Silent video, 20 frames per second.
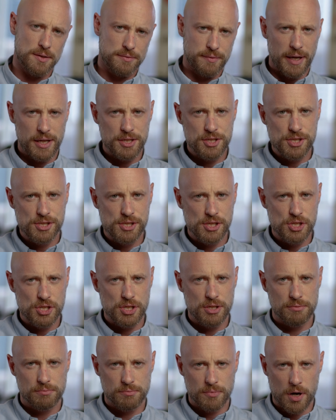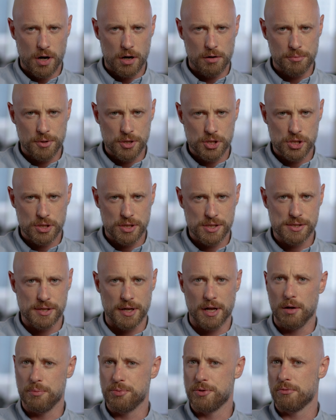At GCG, our mission is to
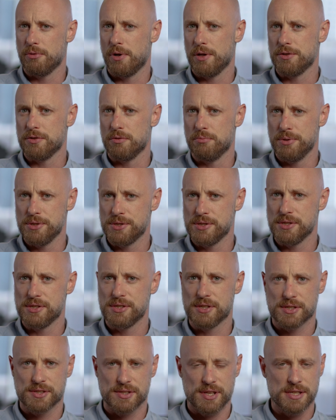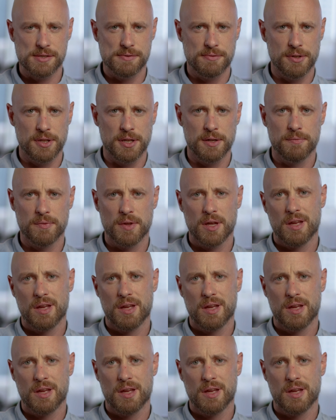help you run your business successfully